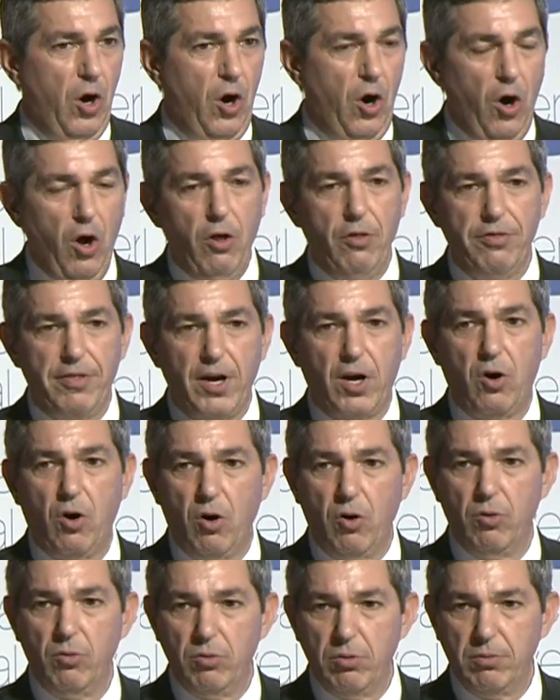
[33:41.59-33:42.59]
On the
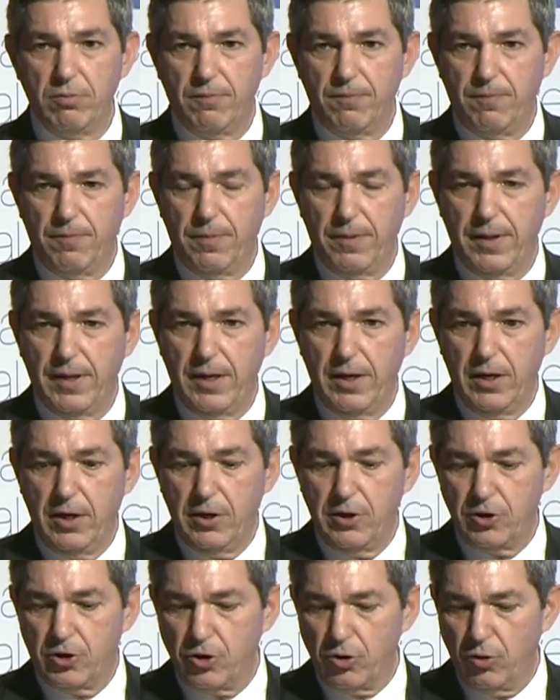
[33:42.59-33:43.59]
whole,
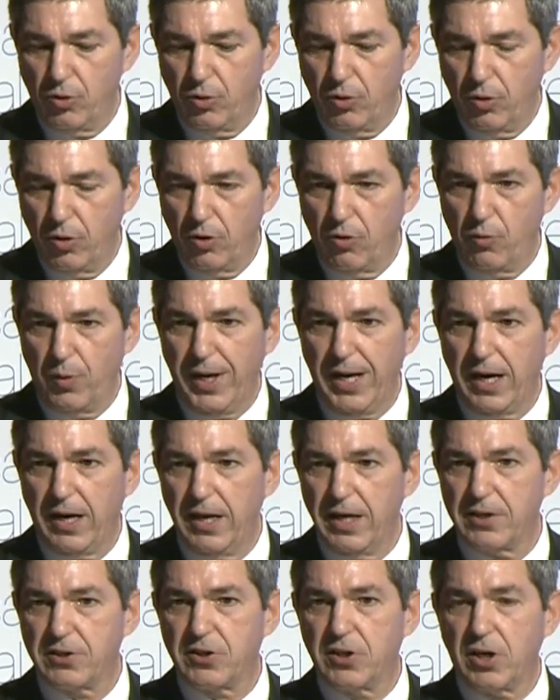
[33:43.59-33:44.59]
do
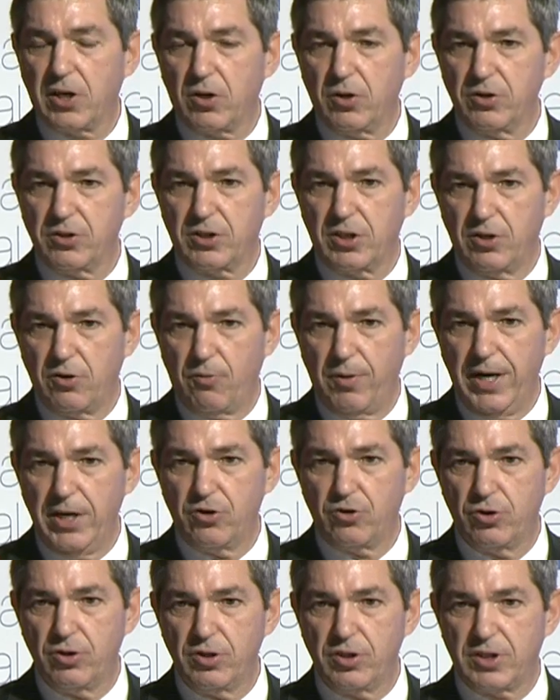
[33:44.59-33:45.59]
realistic
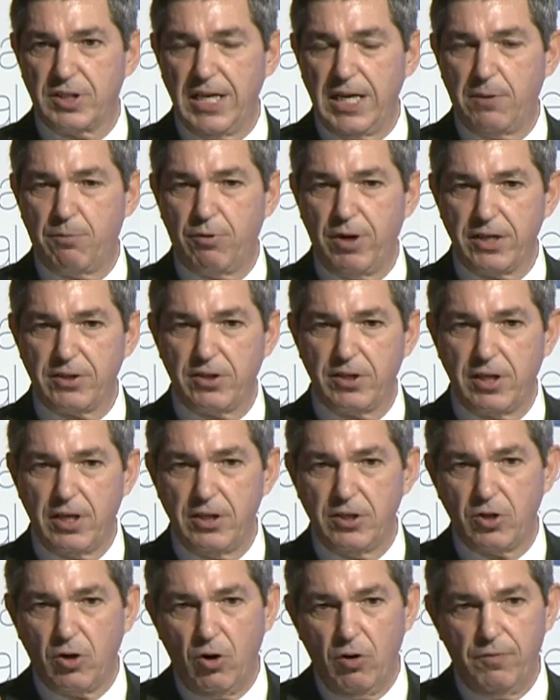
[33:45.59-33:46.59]
considerations take
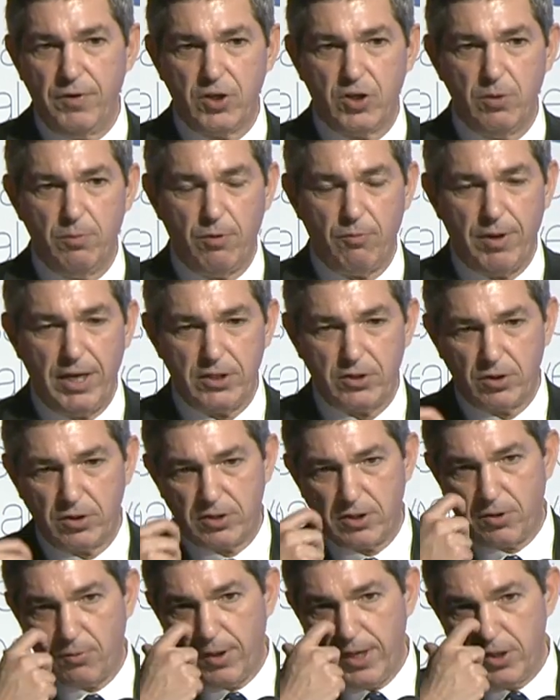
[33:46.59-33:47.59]
precedent over human rights
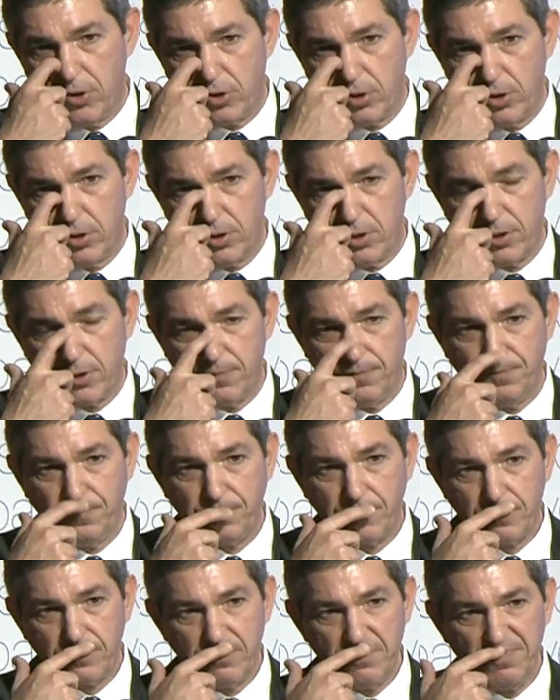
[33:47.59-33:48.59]
considerations?
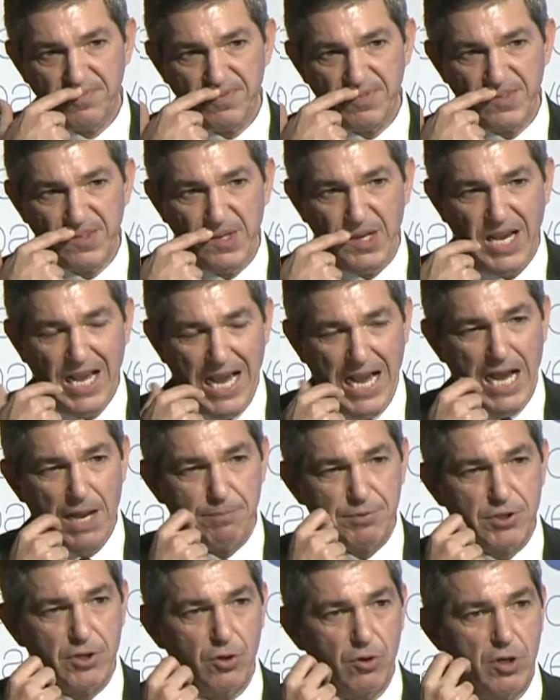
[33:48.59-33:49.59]

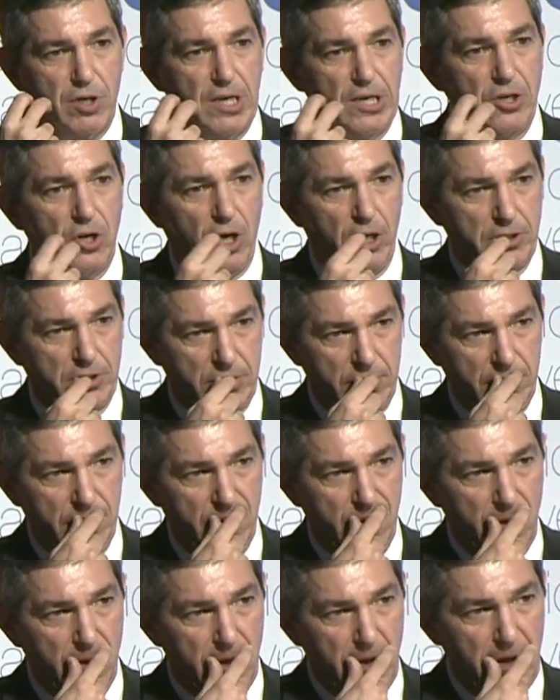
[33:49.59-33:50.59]
Absolutely not.
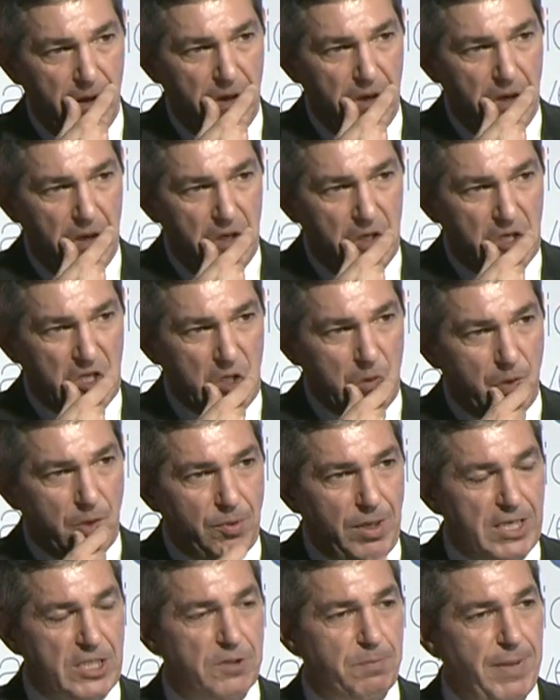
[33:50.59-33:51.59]
Human
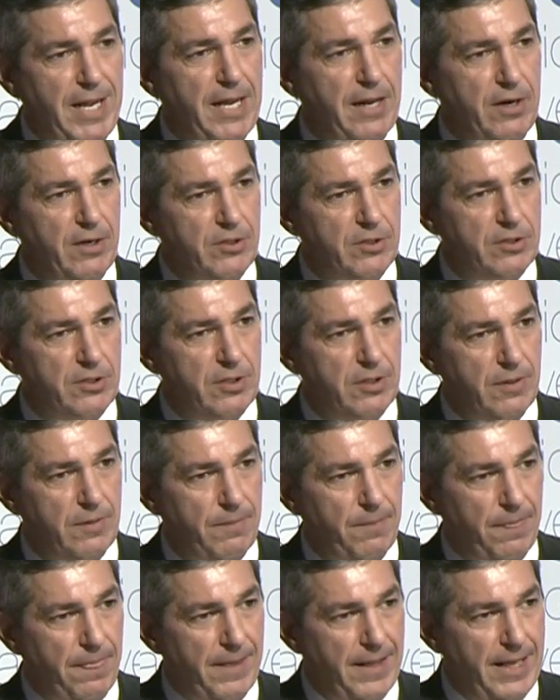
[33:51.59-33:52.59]
rights matters
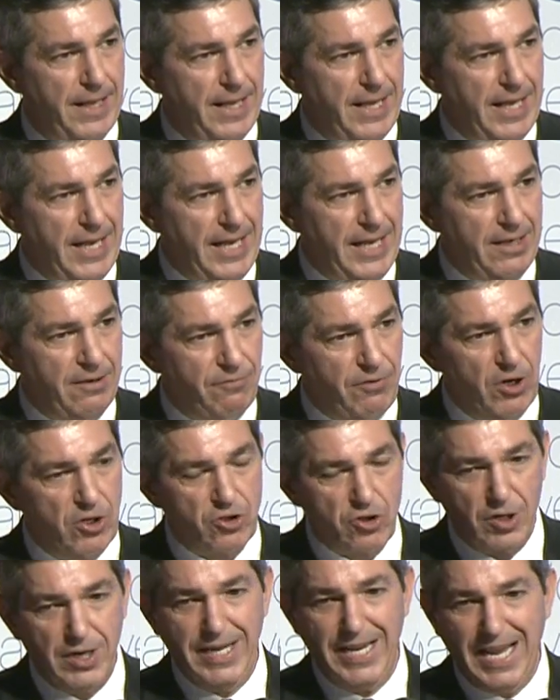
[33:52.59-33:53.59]
in
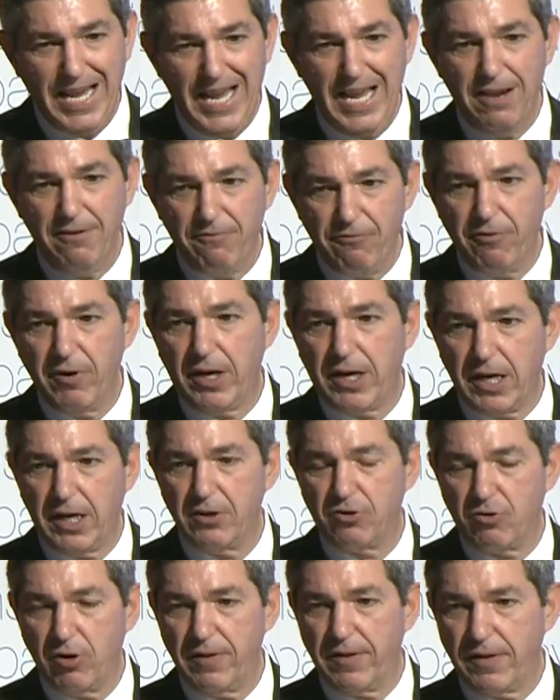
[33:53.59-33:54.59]
virtually every
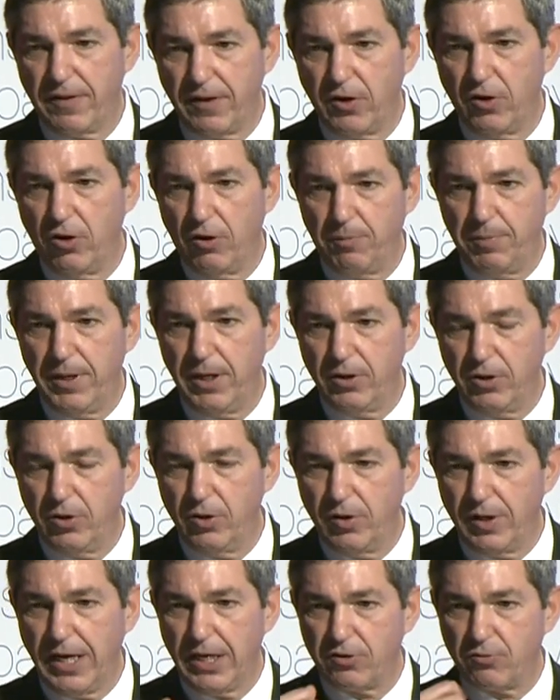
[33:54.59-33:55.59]
country that the European
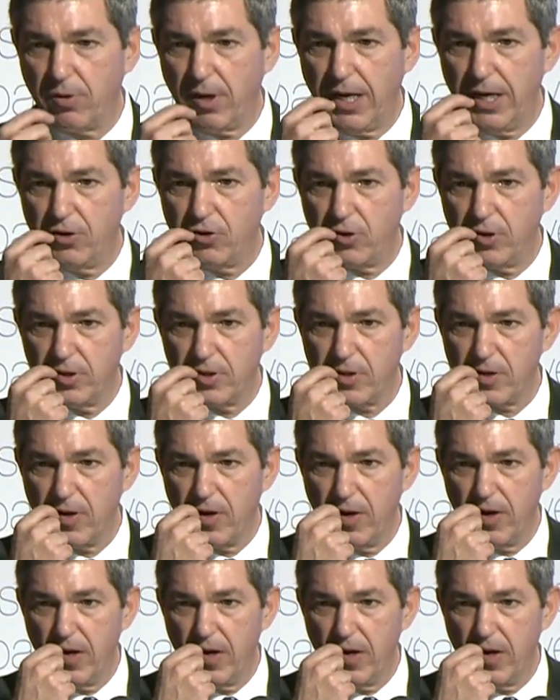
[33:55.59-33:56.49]
Union has relations.